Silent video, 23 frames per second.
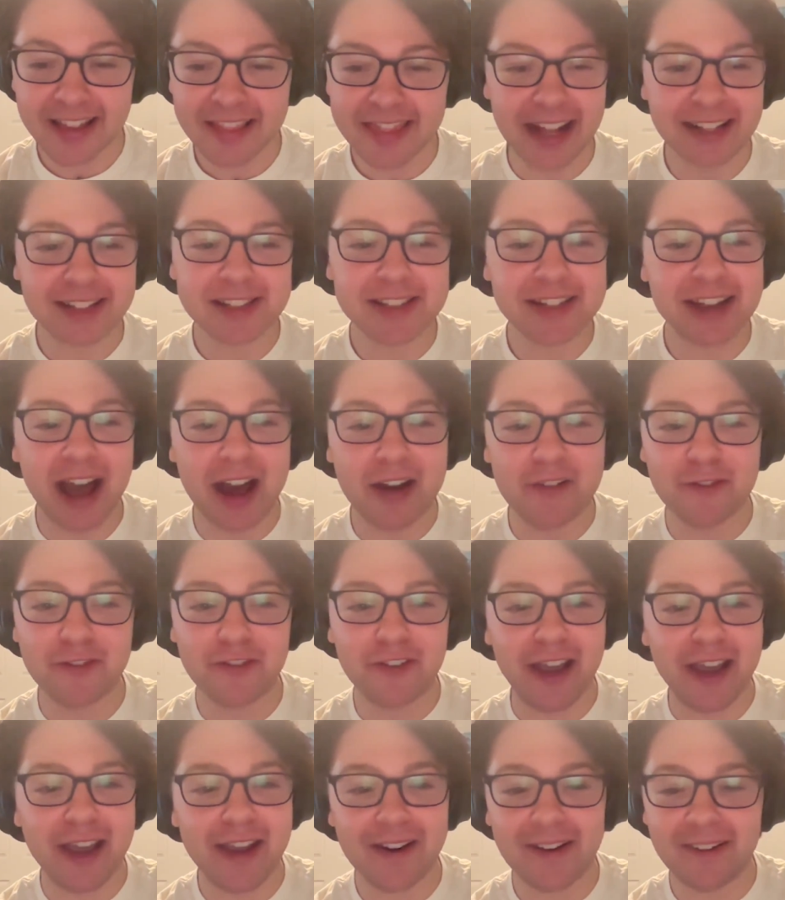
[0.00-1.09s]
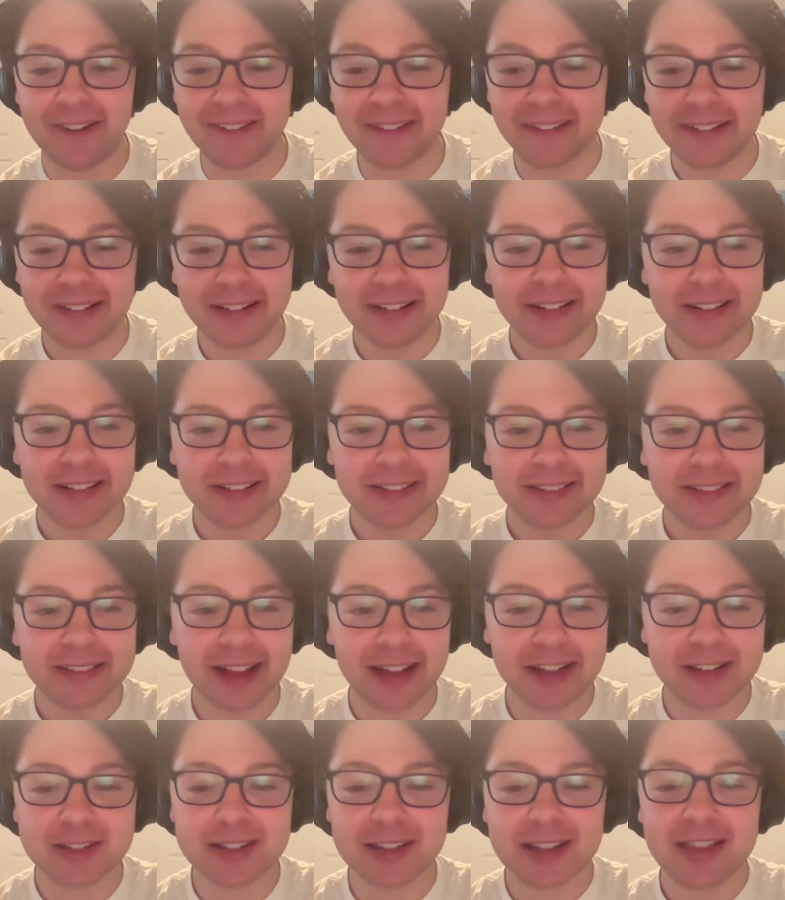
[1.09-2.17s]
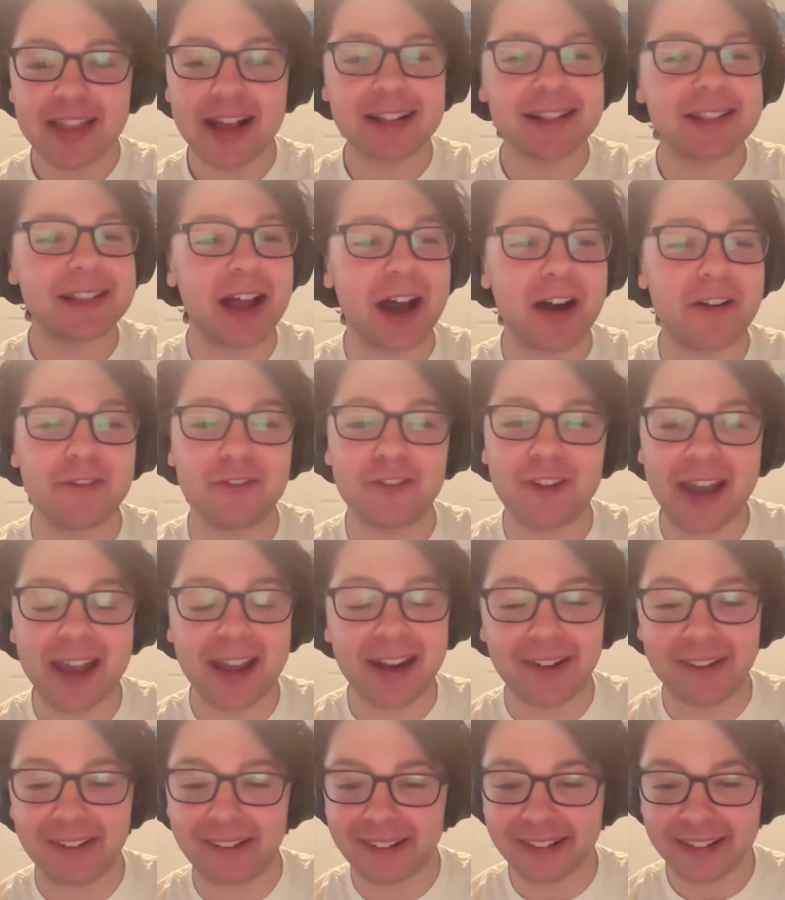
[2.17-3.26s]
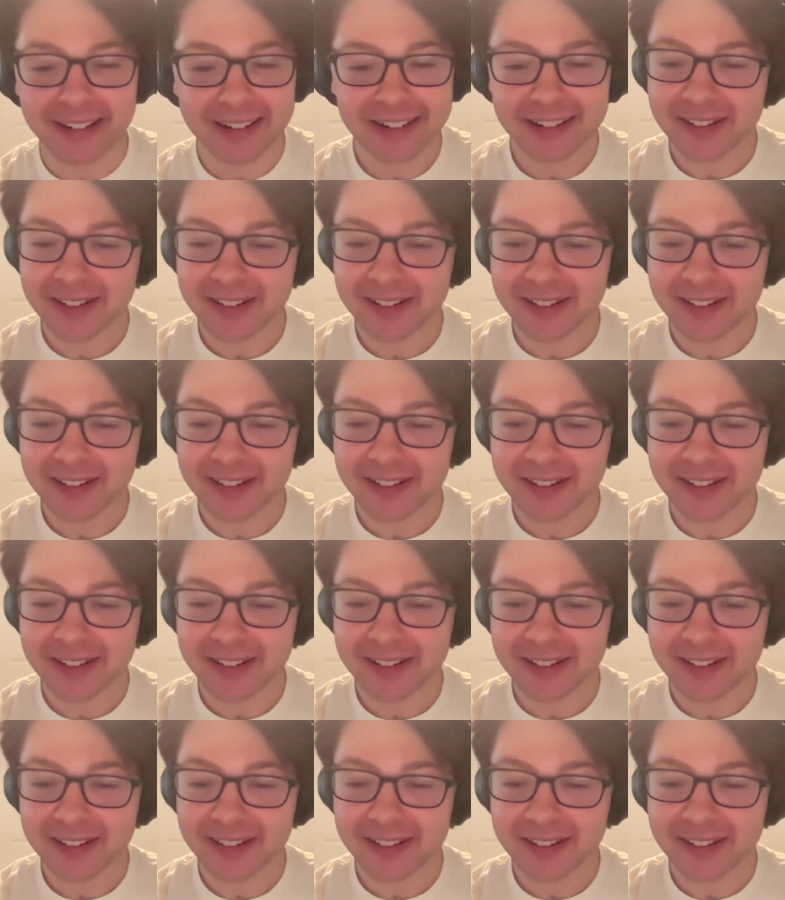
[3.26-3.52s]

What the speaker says: that's not fair. That's not fair.